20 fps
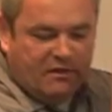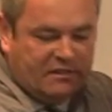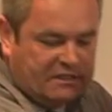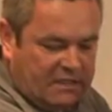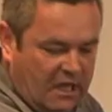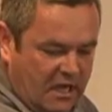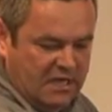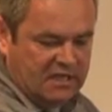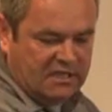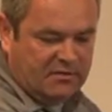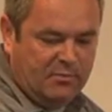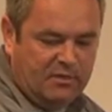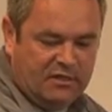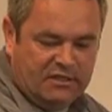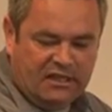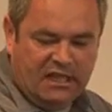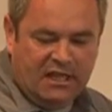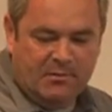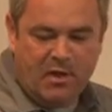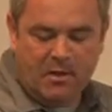the Science
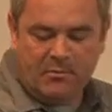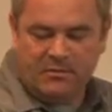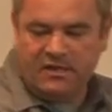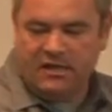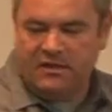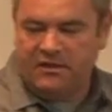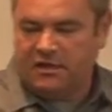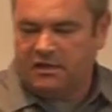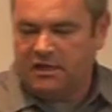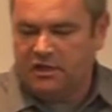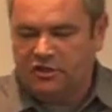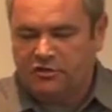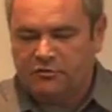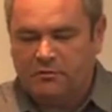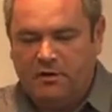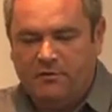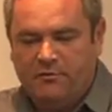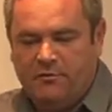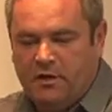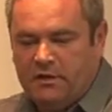Museum up and down the
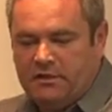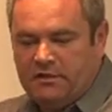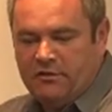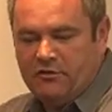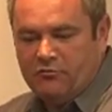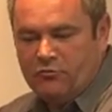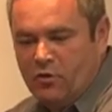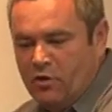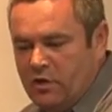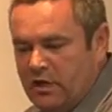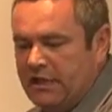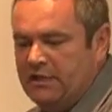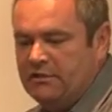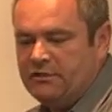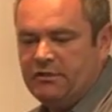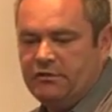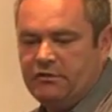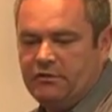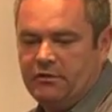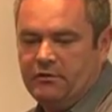country, we've worked at the Royal
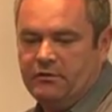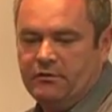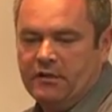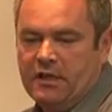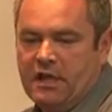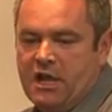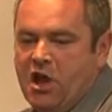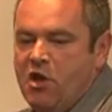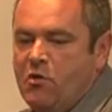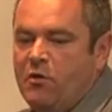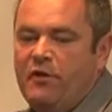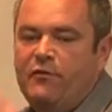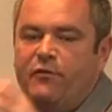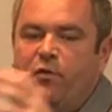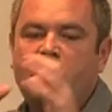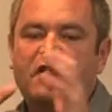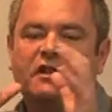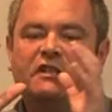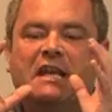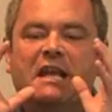Institute, we've
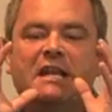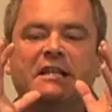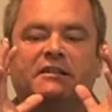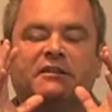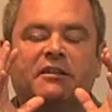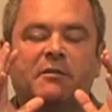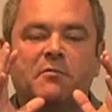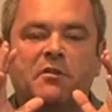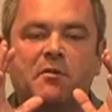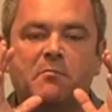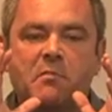worked in some of the